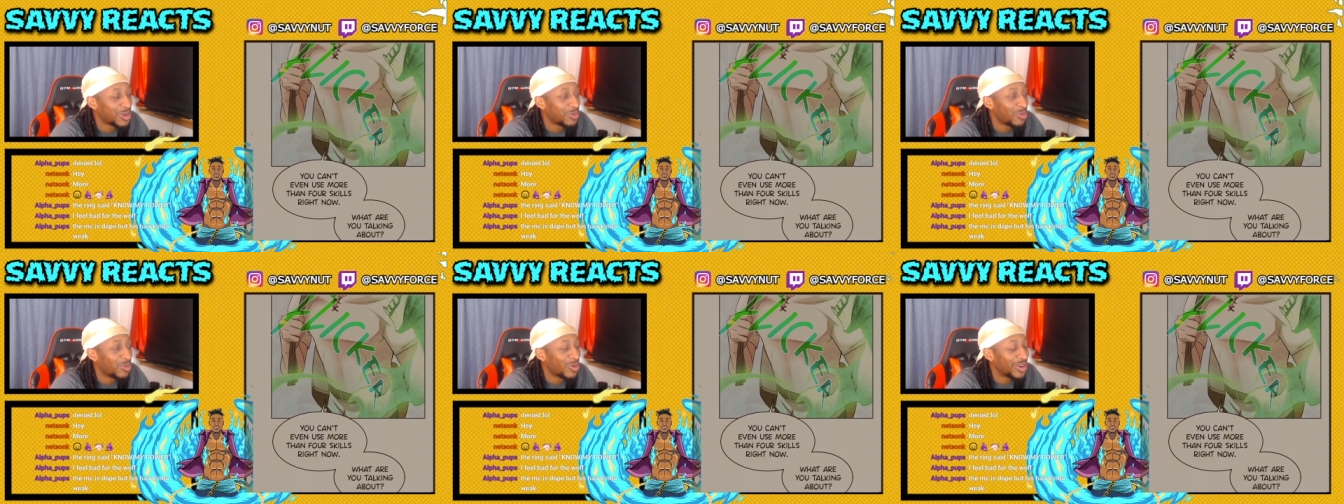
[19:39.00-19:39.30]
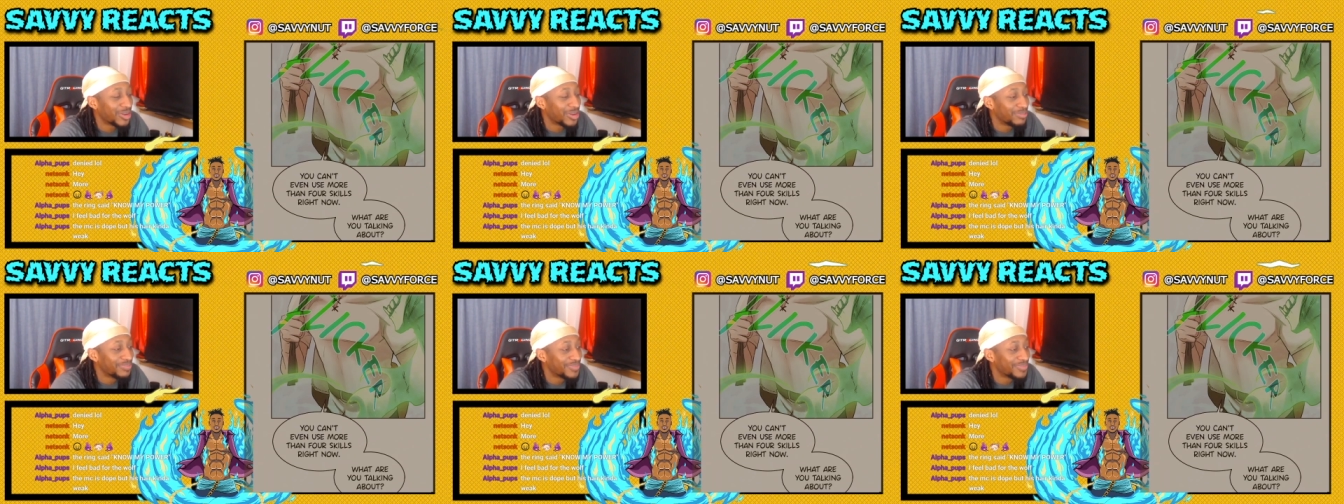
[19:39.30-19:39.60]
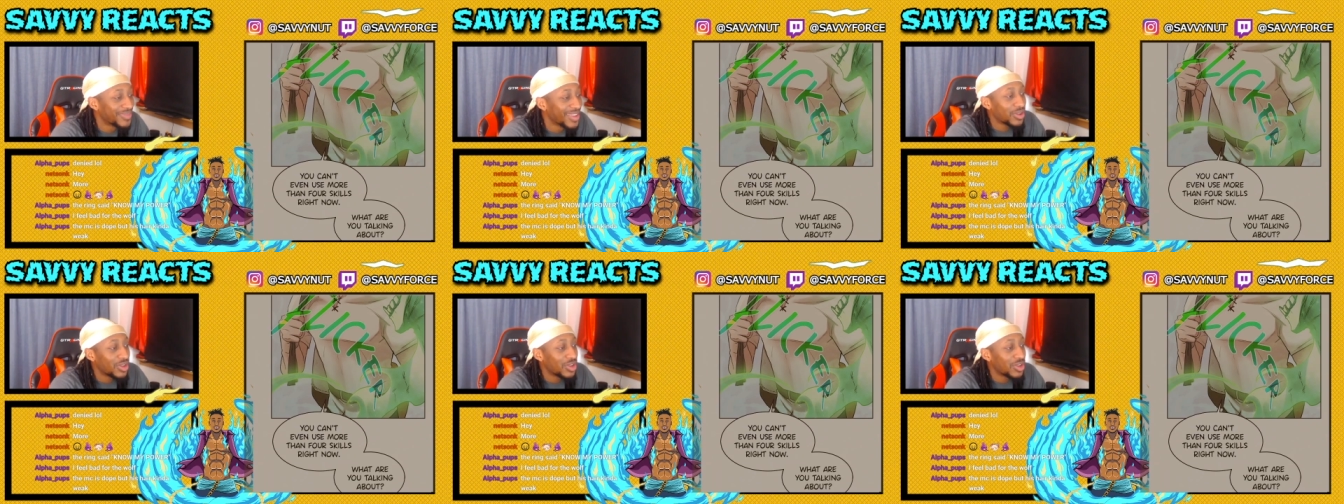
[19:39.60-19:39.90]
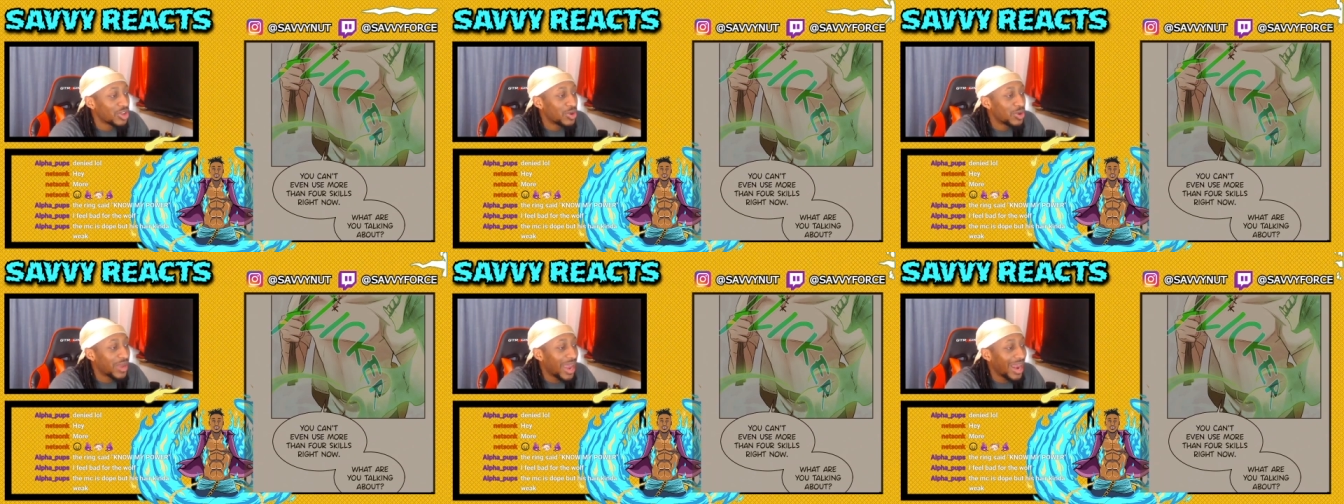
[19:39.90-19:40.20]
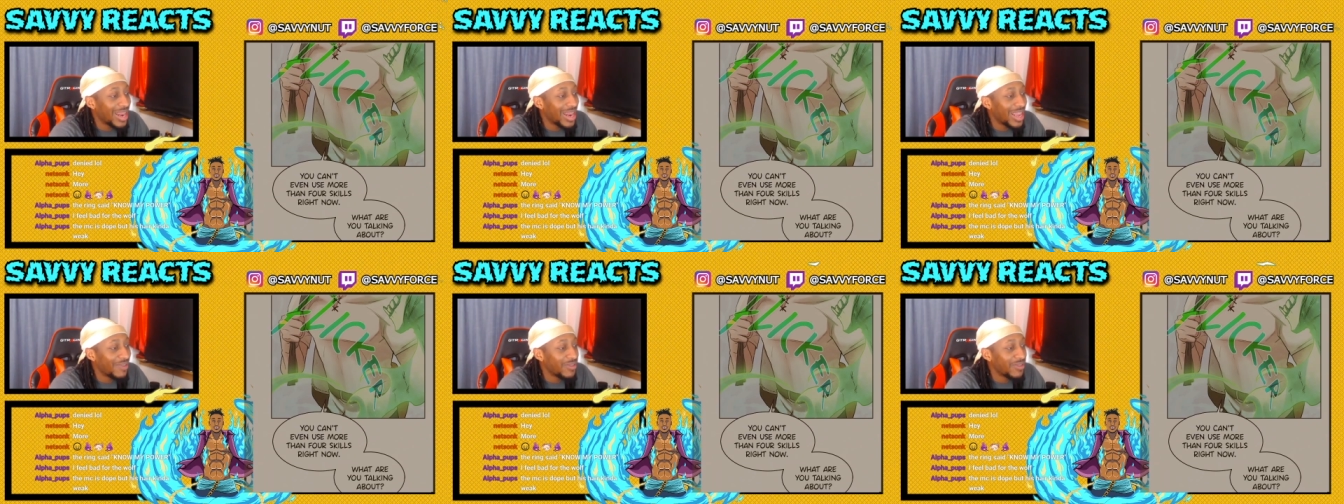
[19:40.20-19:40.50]
Mortem. You
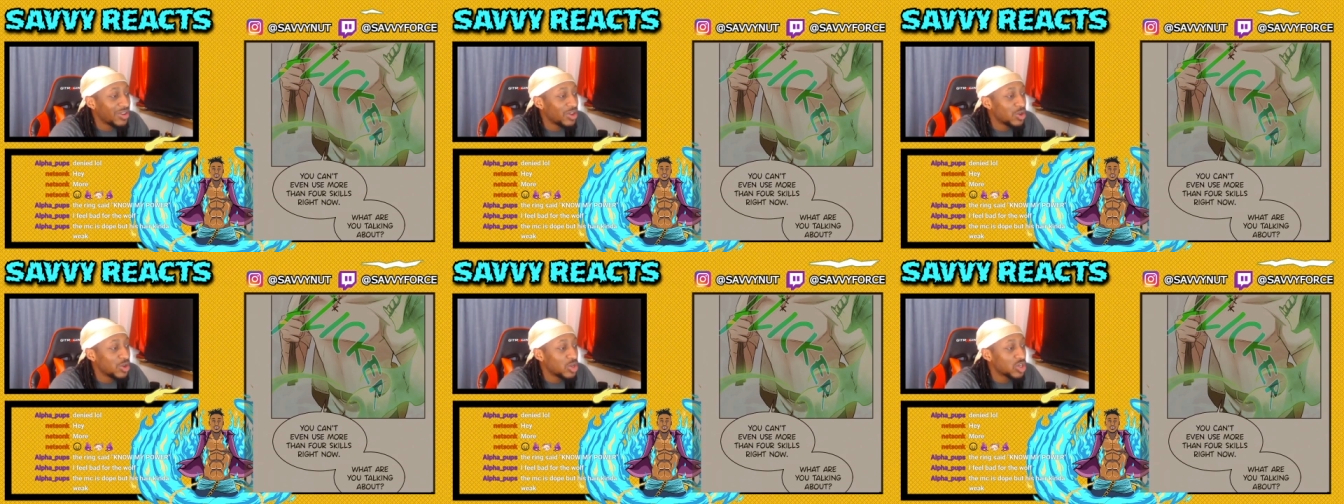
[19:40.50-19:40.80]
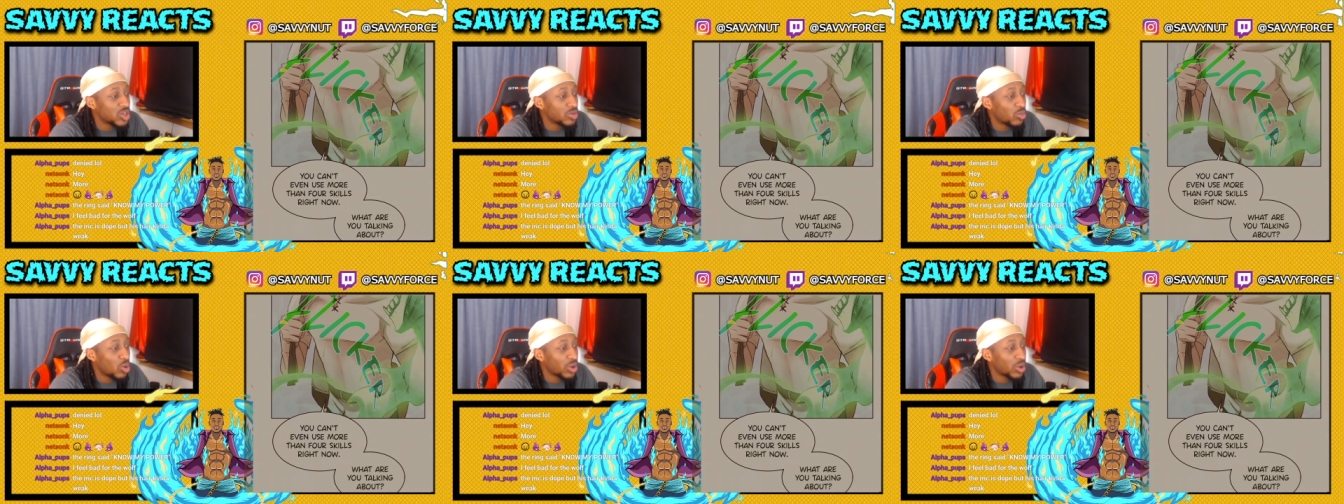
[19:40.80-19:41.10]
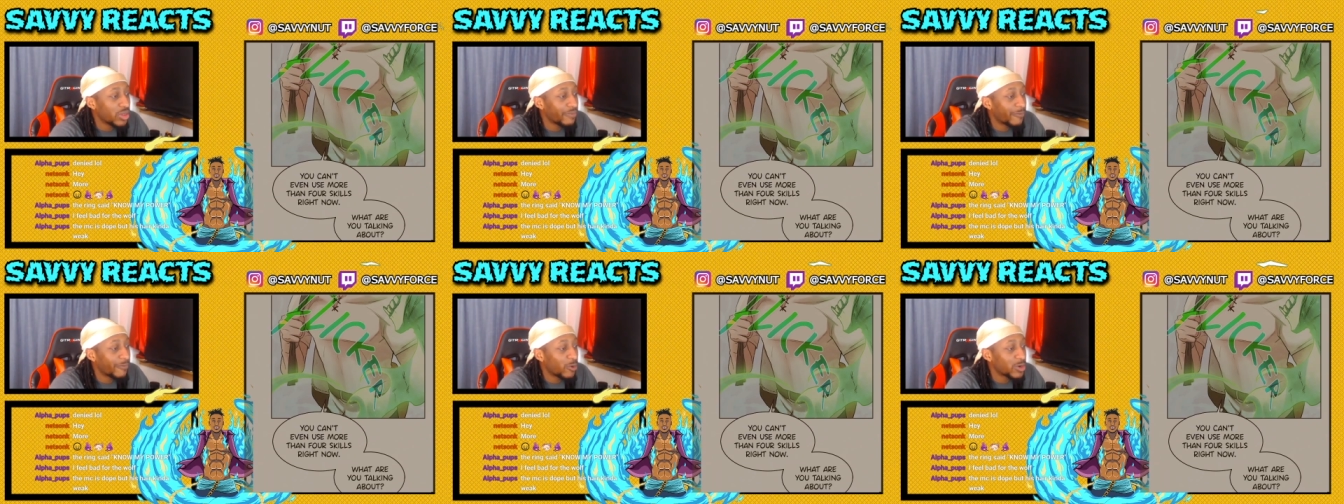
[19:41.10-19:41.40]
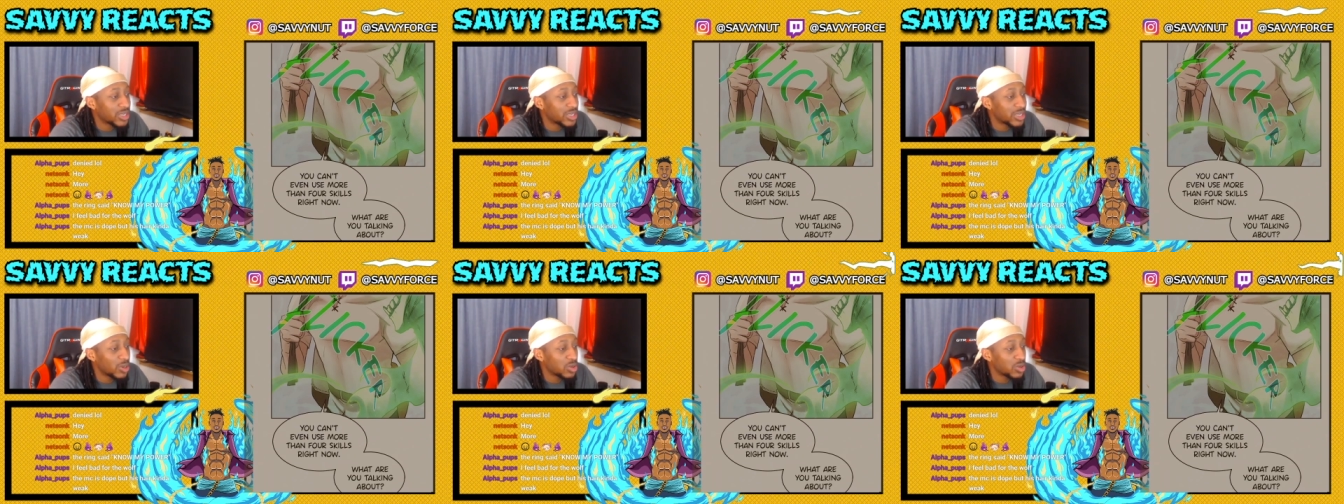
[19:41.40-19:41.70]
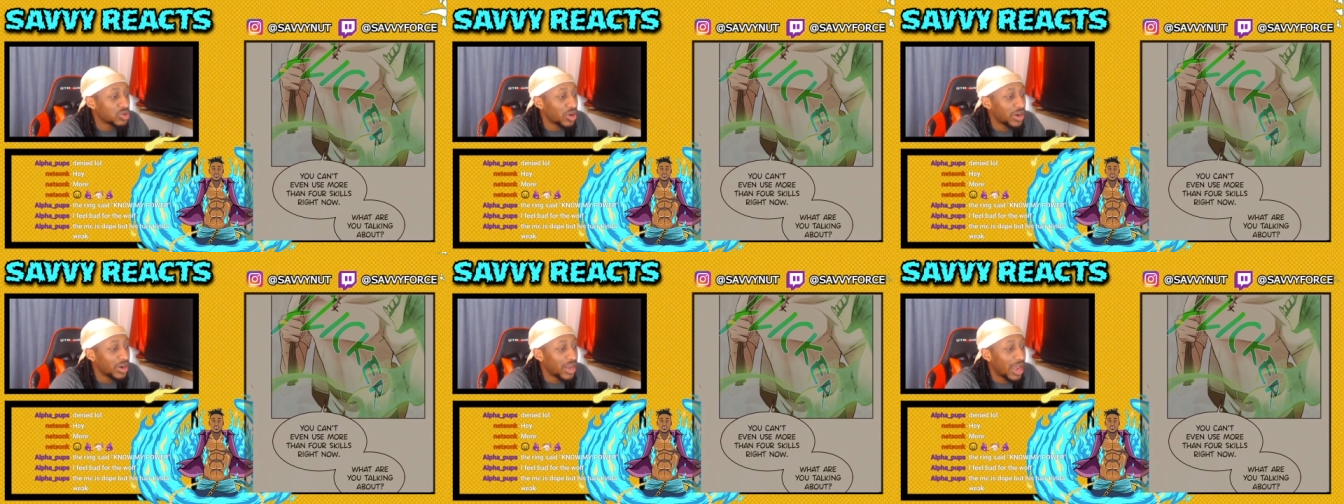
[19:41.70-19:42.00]
can't even use more than four
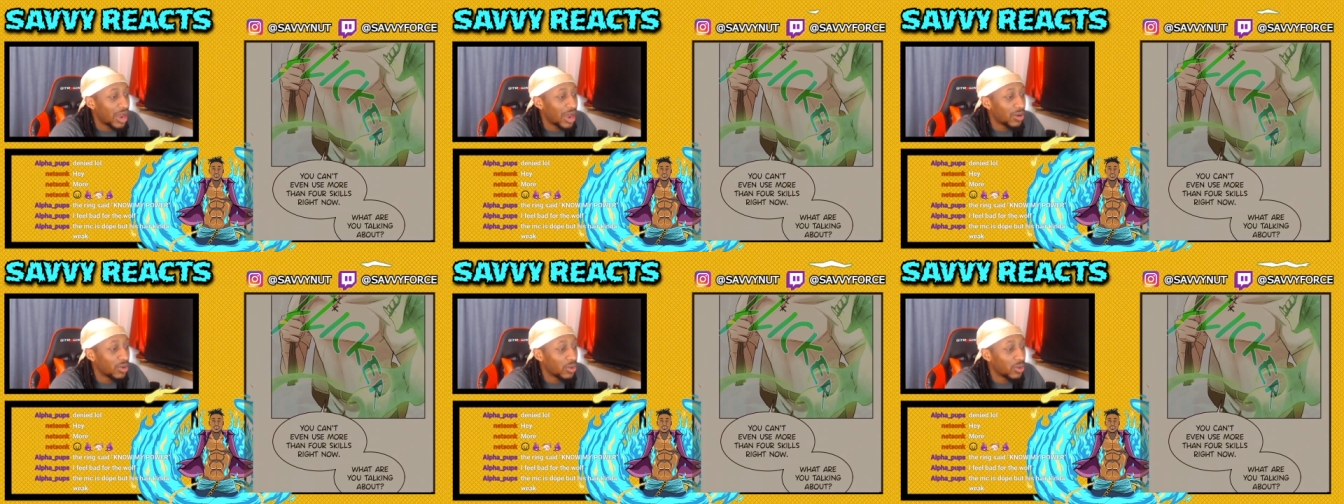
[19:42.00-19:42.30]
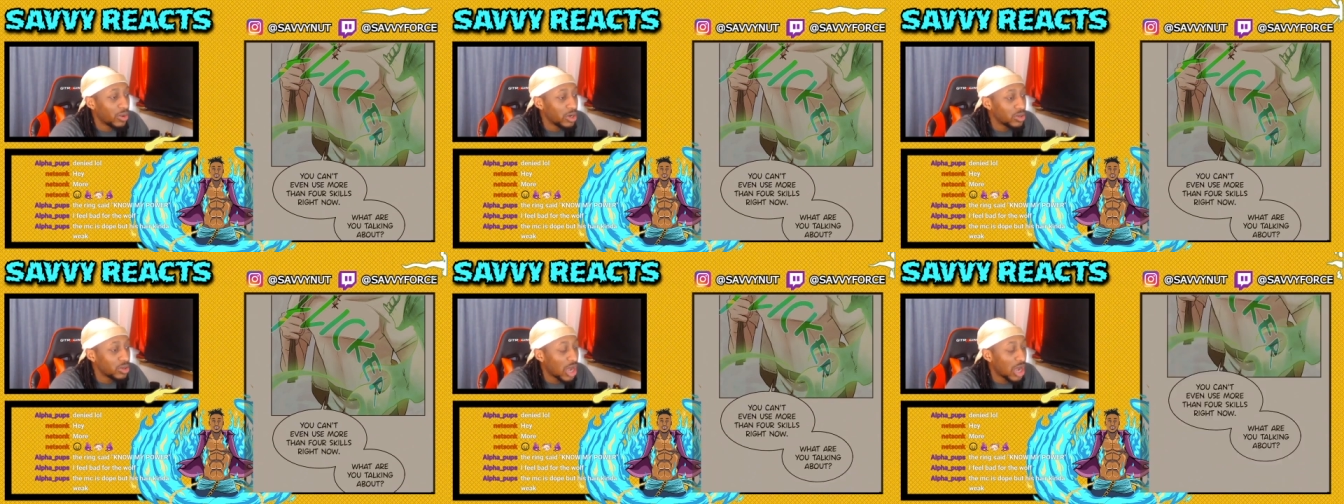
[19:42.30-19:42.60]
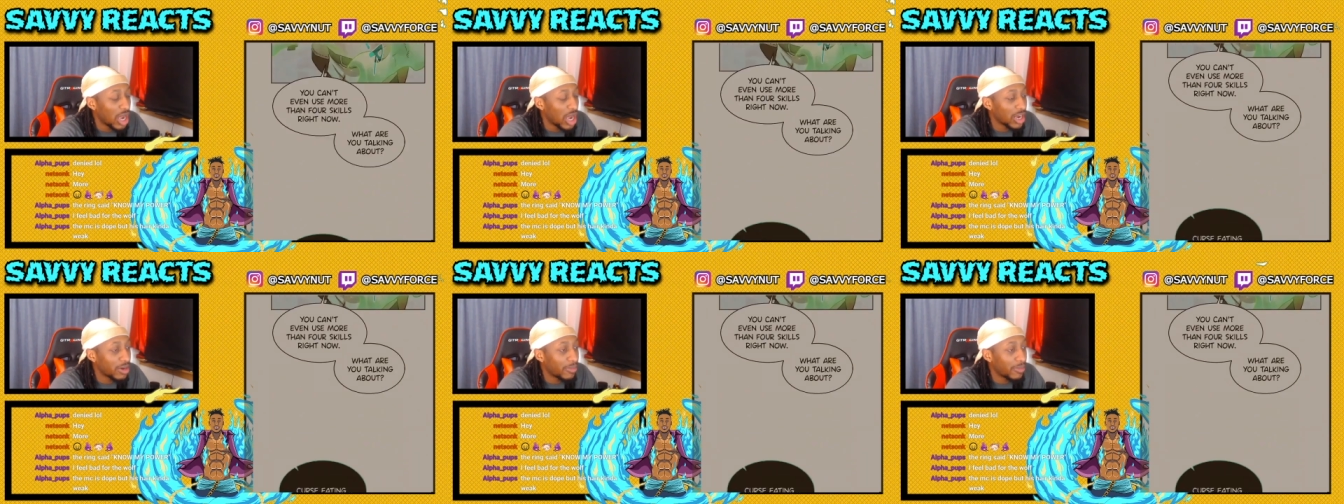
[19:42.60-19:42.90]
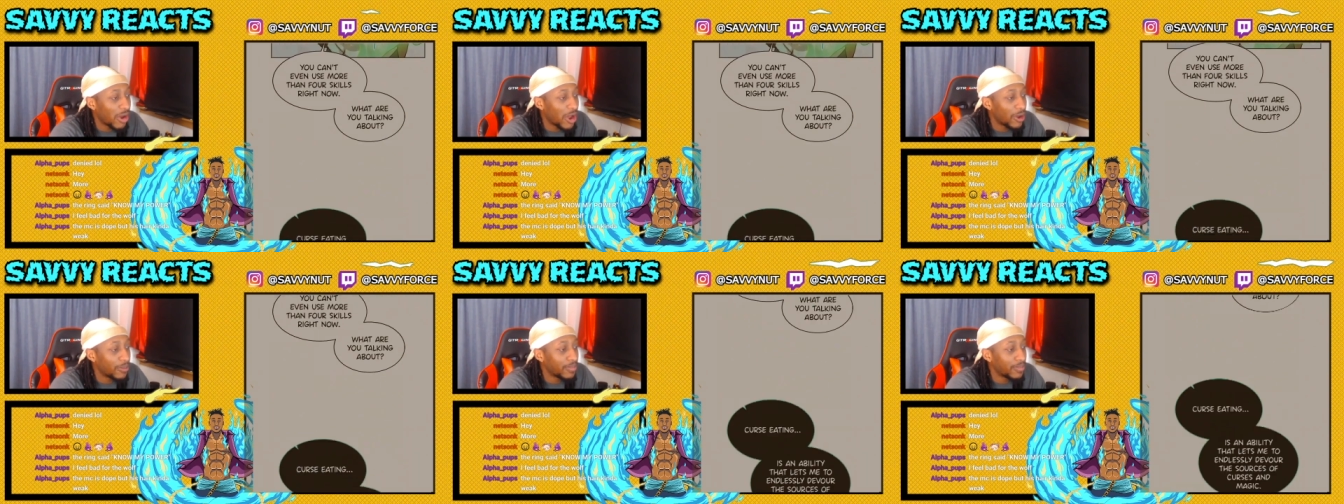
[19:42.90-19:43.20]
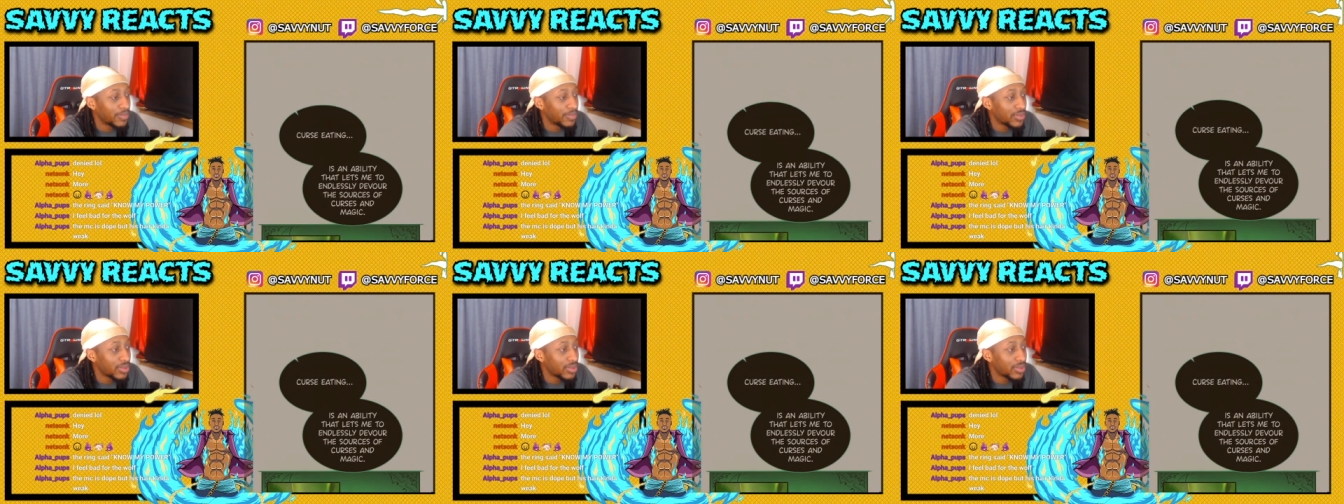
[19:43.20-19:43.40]
skills right now. What are you talking about?